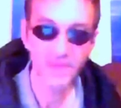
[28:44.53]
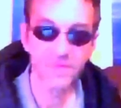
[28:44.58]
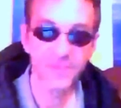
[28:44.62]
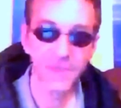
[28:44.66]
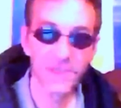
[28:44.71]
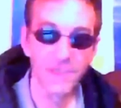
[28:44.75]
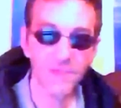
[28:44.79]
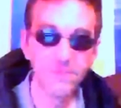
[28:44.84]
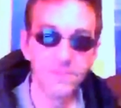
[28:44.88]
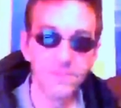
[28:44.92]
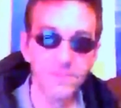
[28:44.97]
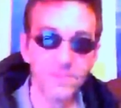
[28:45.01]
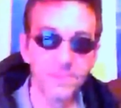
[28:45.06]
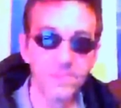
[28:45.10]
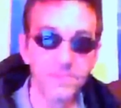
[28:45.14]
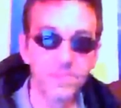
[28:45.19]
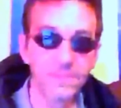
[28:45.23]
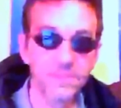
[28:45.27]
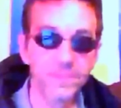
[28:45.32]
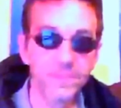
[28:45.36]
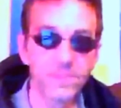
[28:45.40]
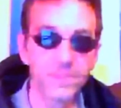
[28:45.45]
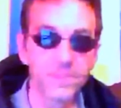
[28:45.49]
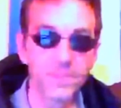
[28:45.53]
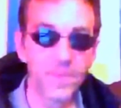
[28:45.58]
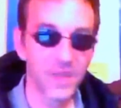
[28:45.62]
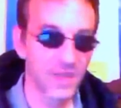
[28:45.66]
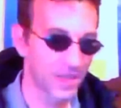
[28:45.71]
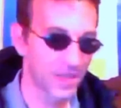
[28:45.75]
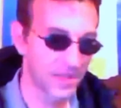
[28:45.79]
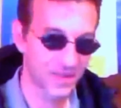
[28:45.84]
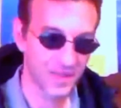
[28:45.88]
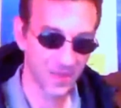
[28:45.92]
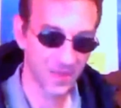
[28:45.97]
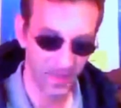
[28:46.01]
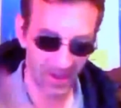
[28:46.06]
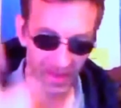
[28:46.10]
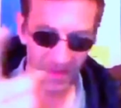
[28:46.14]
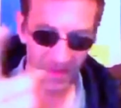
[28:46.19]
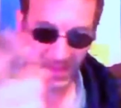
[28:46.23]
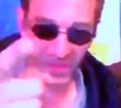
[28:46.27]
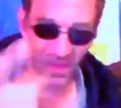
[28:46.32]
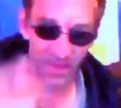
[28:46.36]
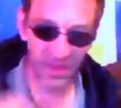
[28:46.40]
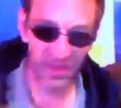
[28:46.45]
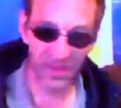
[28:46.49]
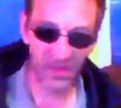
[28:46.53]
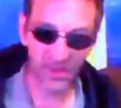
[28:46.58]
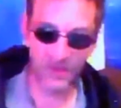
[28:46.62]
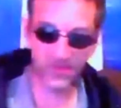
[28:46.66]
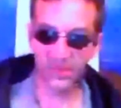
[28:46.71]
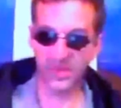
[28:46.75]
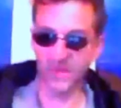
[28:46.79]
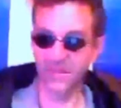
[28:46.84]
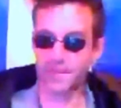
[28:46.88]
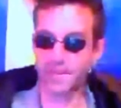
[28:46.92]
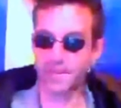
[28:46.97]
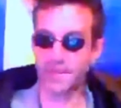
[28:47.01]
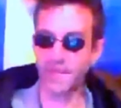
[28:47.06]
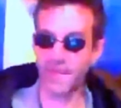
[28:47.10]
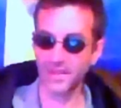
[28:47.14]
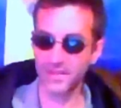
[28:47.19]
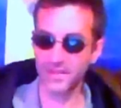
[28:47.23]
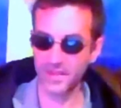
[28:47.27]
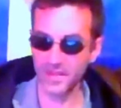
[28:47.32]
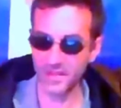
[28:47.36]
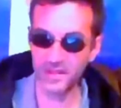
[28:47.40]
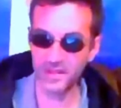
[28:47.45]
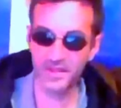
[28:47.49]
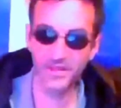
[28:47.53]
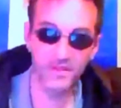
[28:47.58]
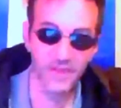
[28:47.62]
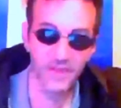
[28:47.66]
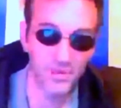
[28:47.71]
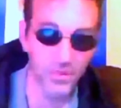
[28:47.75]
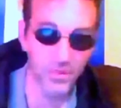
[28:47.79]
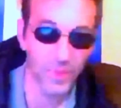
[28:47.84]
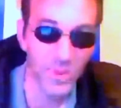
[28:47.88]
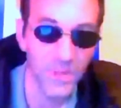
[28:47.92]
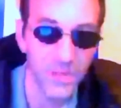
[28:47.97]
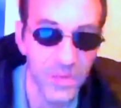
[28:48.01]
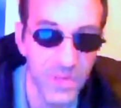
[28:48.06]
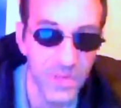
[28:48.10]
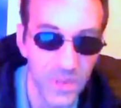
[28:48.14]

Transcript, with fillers: the feed because uh, you're an intelligent individual.